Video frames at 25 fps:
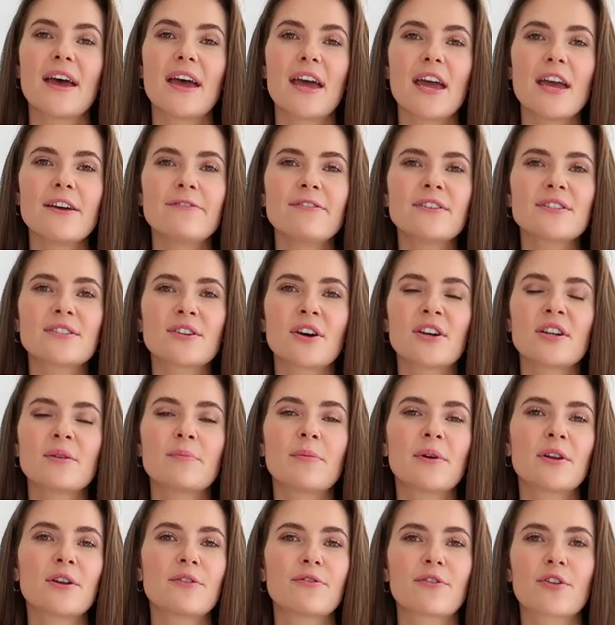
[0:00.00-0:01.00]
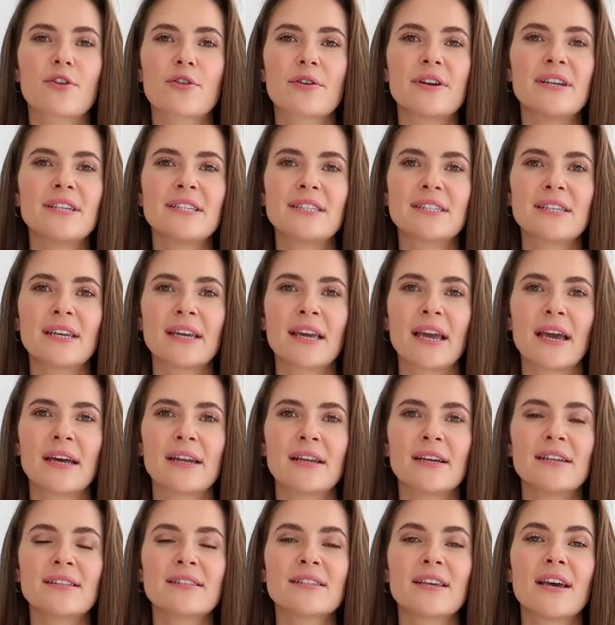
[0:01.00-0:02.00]
If it's got a bit of creasing in
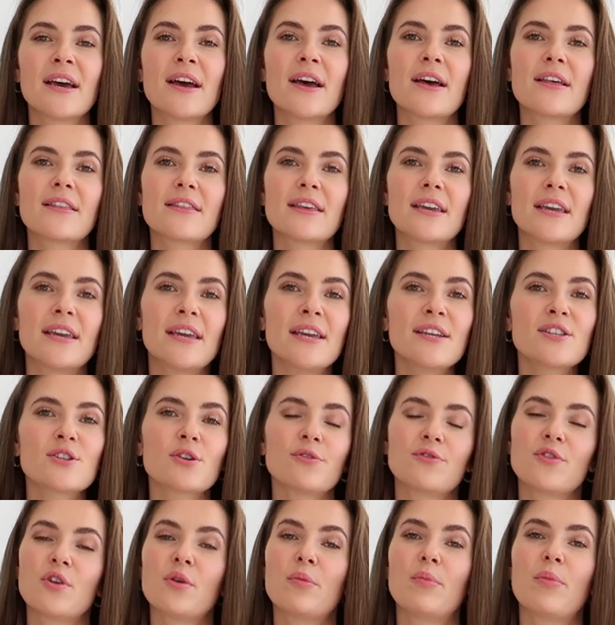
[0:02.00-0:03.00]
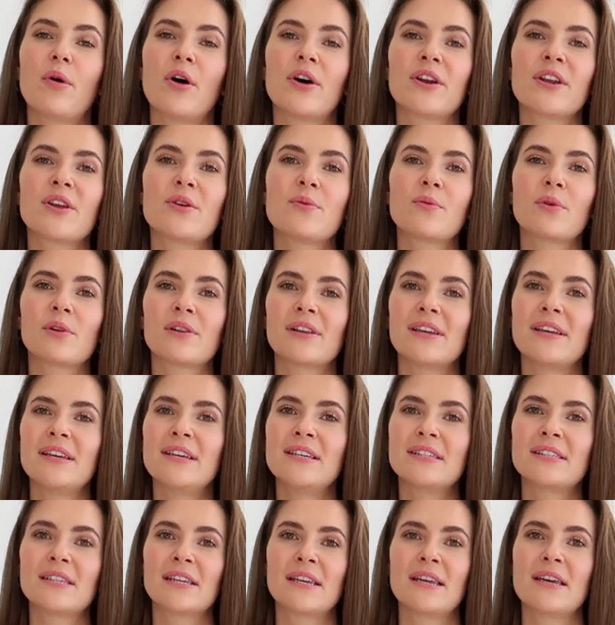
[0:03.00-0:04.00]
it, the heat of your body will
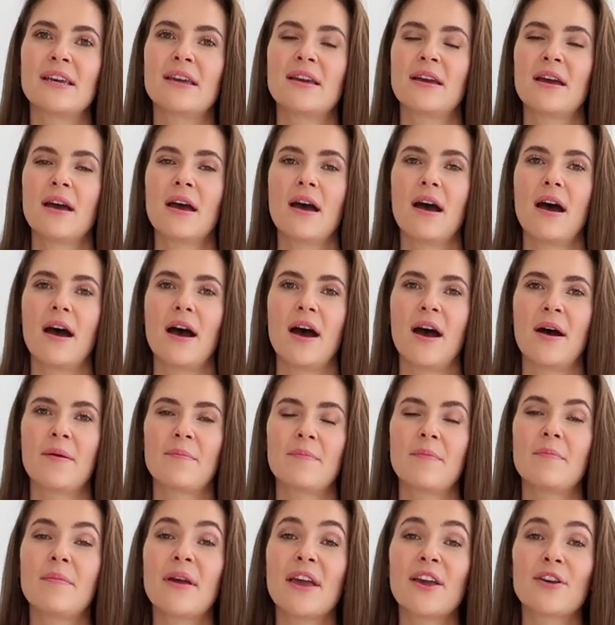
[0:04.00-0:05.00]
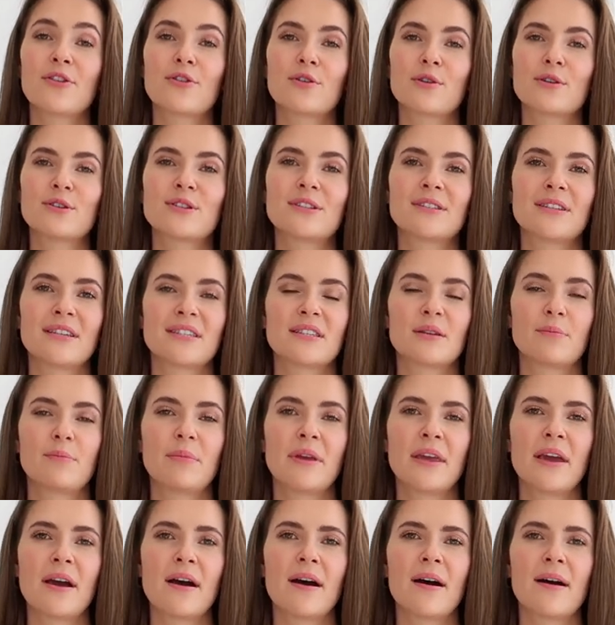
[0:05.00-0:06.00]
easily um, make those
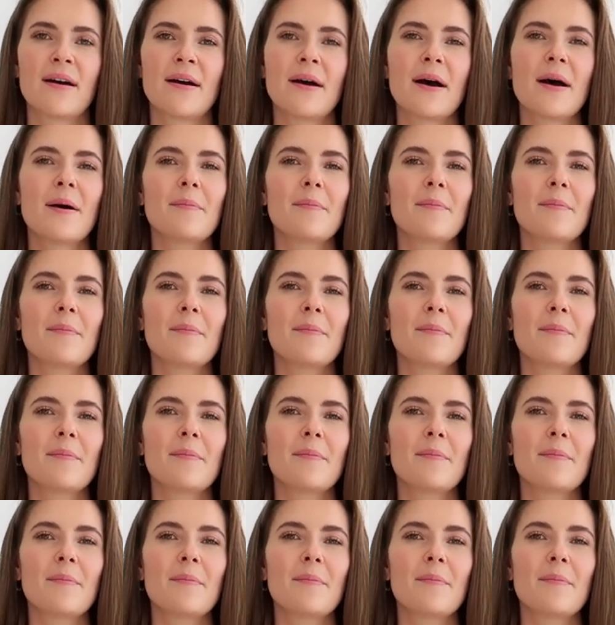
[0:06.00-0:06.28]
disappear.